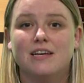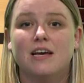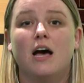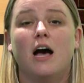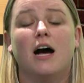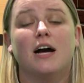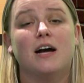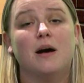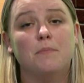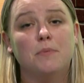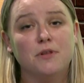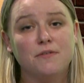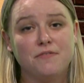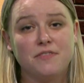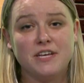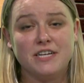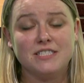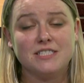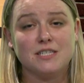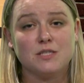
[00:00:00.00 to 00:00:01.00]
A couple of
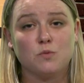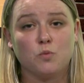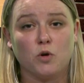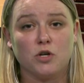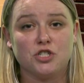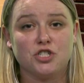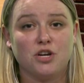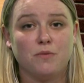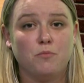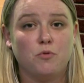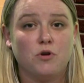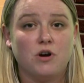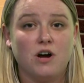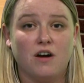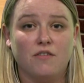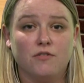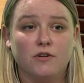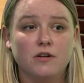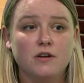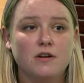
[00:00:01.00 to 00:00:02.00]
things this workshop will
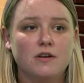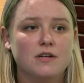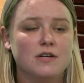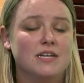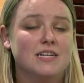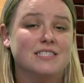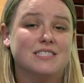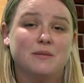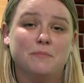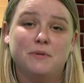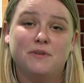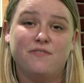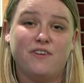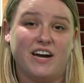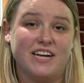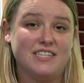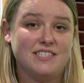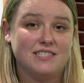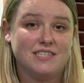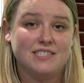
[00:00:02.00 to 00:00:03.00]
cover: some
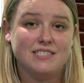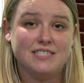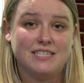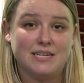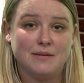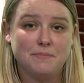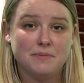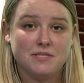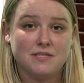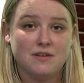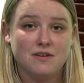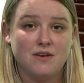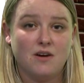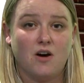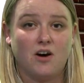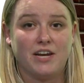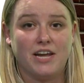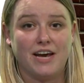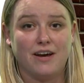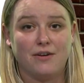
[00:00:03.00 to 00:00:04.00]
advice and tips
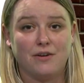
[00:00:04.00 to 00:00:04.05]
on how to